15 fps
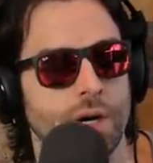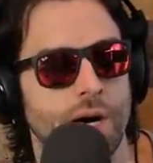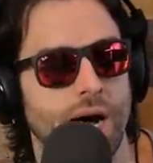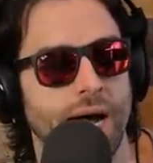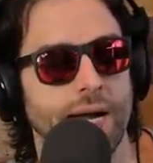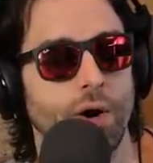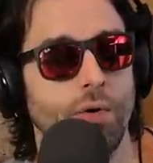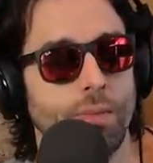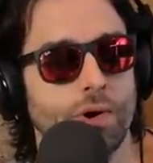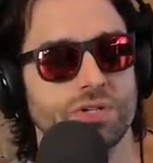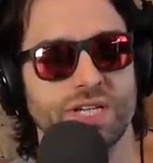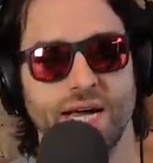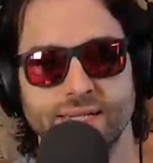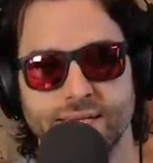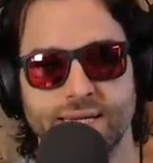I
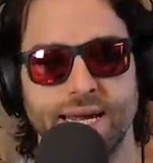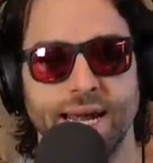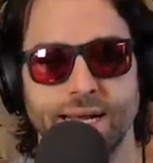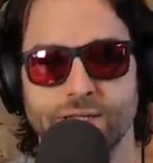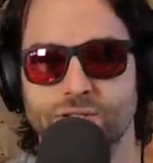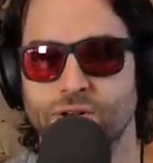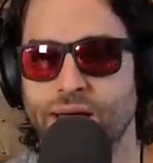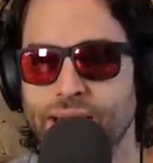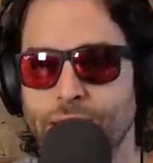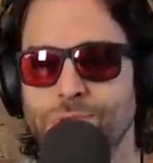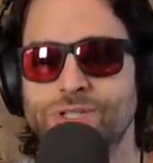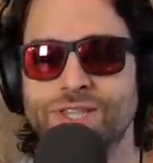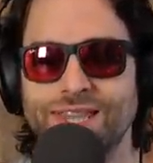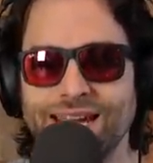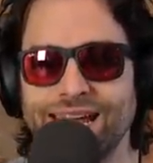almost had to cancel, and I
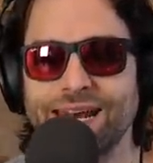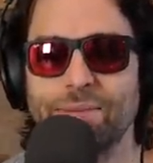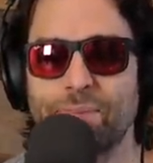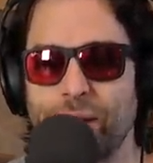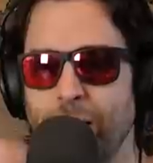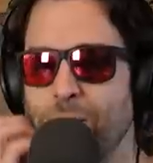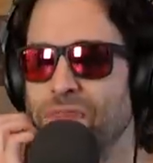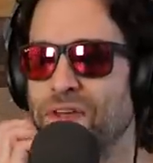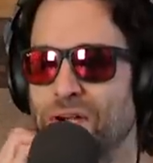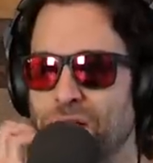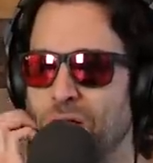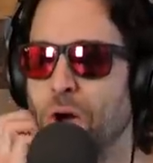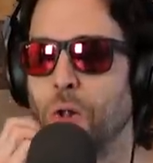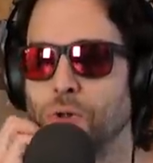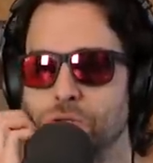was thinking about the
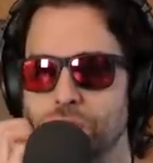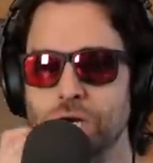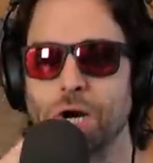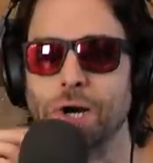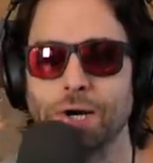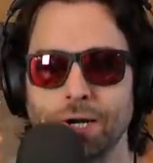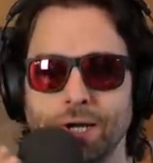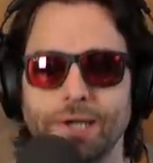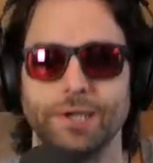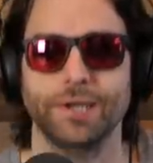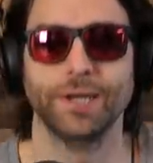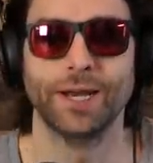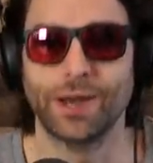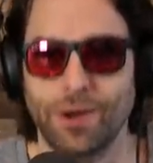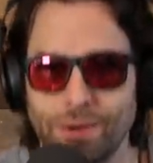culture.
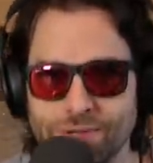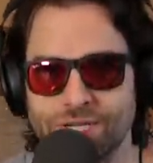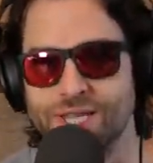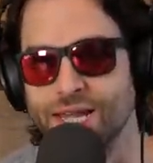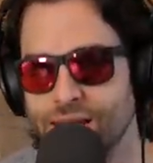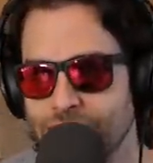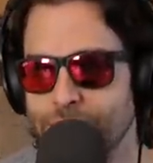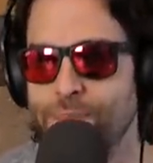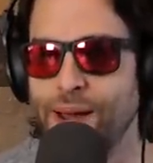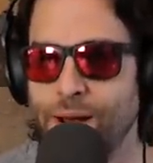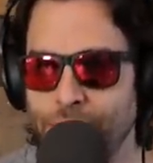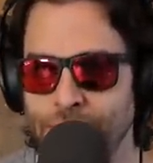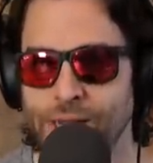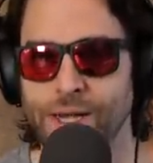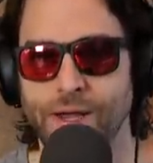You know, I was thinking
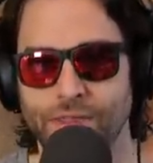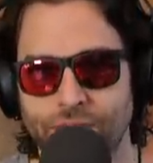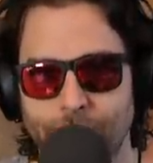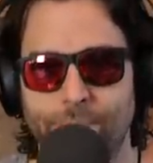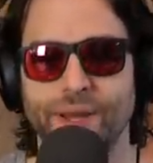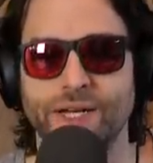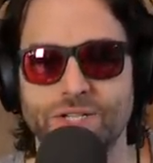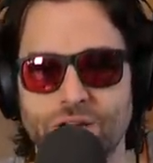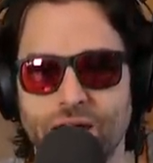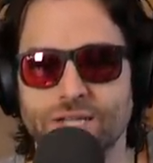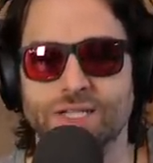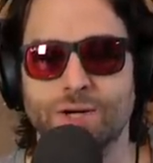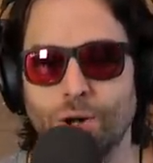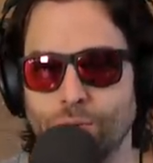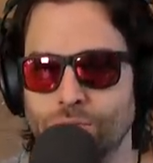about the
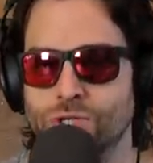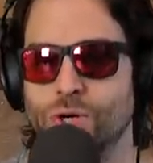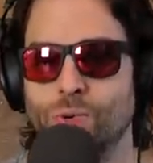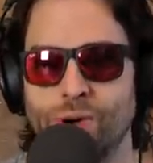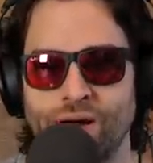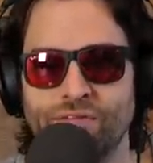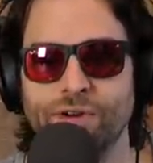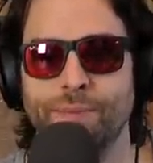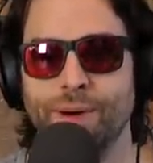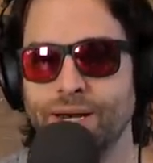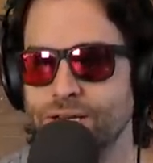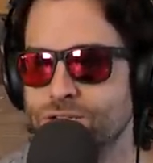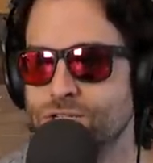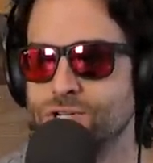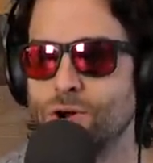bitch-ass culture where
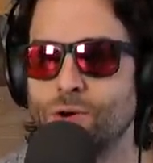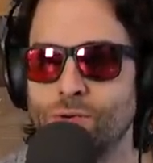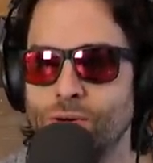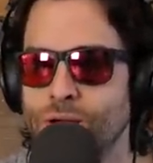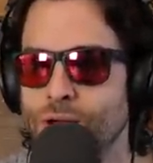everybody's so